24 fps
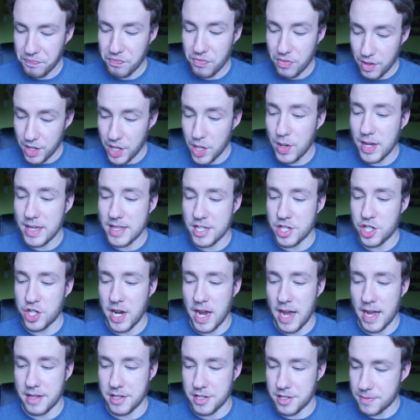you get a
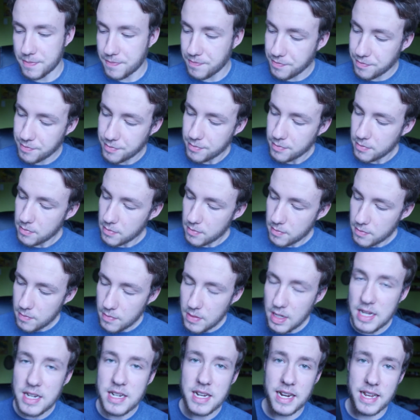chance
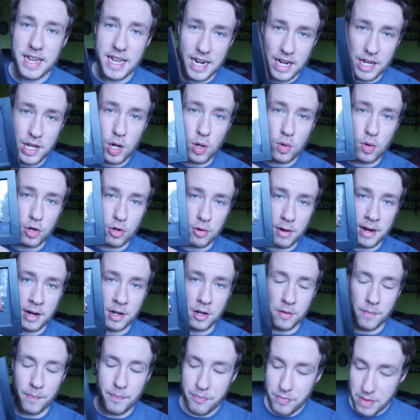to get a Koko Kringle,
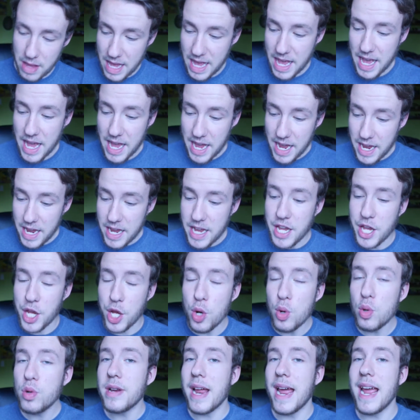you
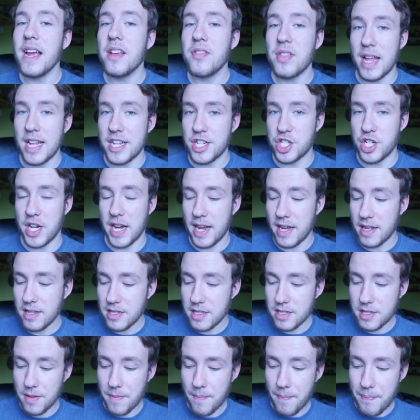take that chance
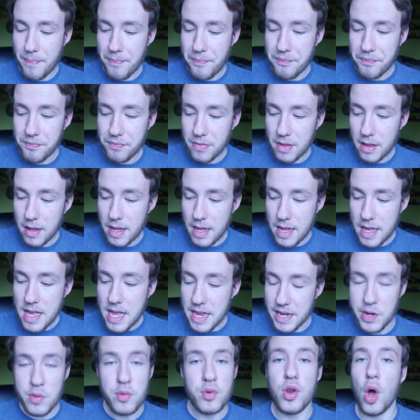and
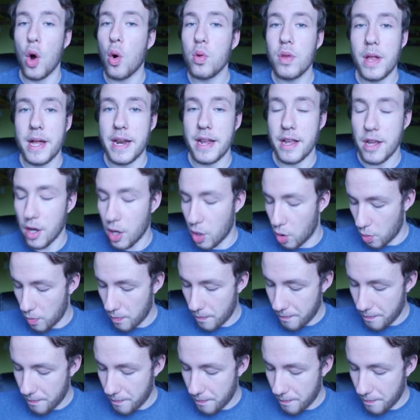you don't let it go.